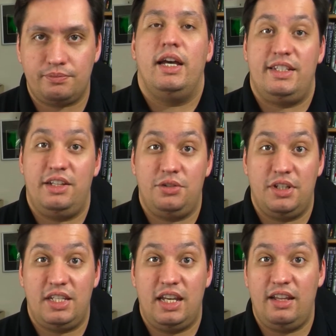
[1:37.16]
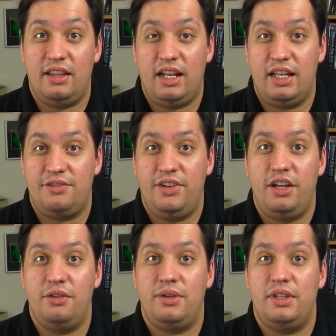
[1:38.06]
As I also said in the last
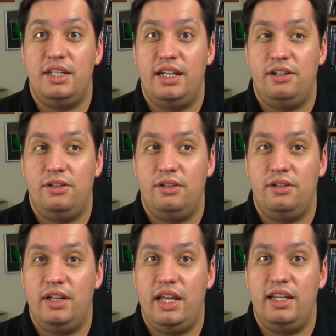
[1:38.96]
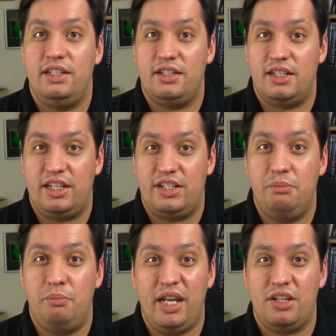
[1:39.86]
video, the Dell doesn't actually
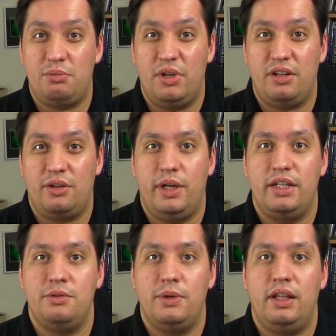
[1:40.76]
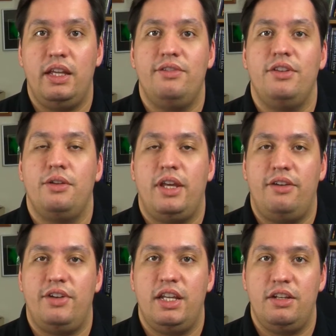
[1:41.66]
benchmark quite as well, even though they
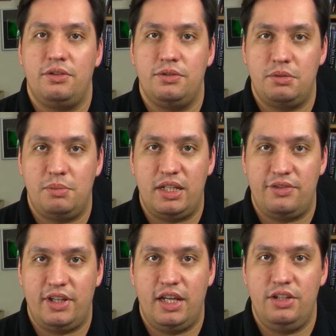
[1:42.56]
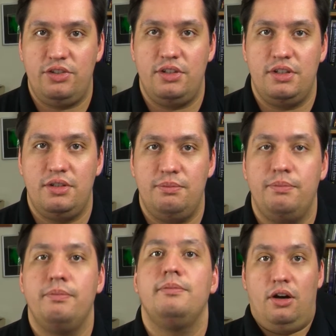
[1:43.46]
have identical specifications.
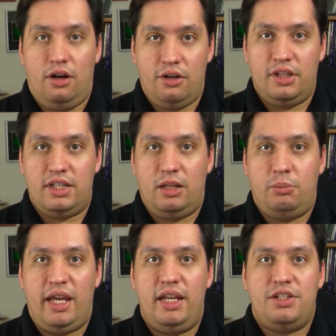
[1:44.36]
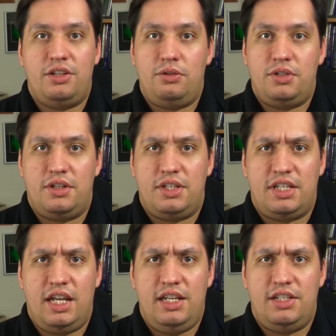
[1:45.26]
On the Dell page, it also
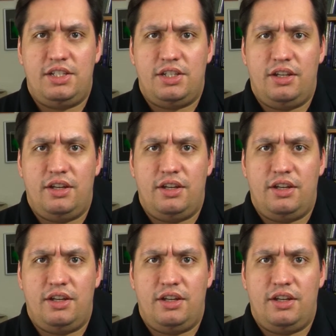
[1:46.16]
states